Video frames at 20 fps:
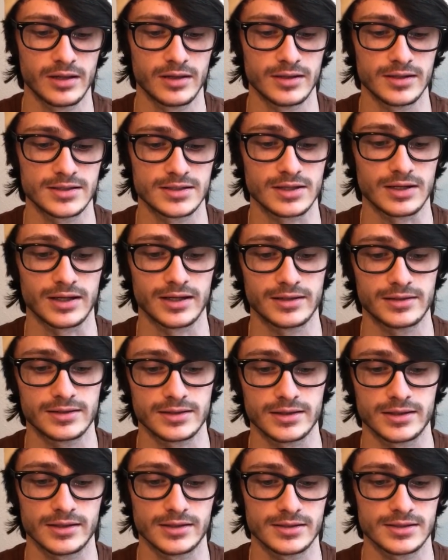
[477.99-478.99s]
It's got
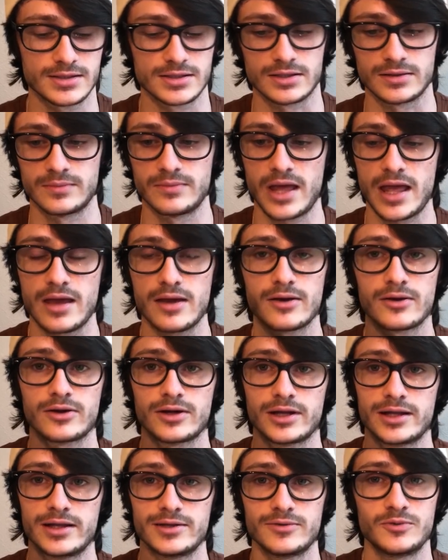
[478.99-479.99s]
some hair
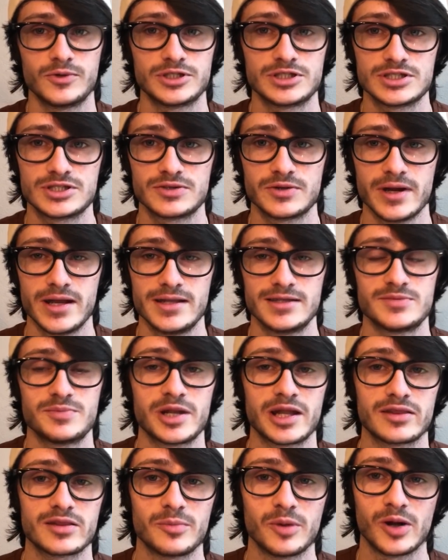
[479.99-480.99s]
on it, which is great. It's
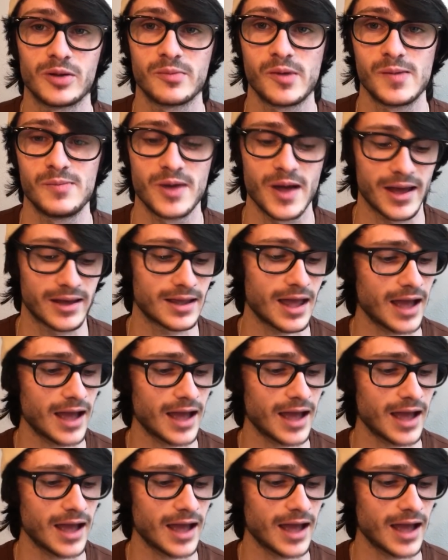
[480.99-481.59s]
been at the bottom of my bag.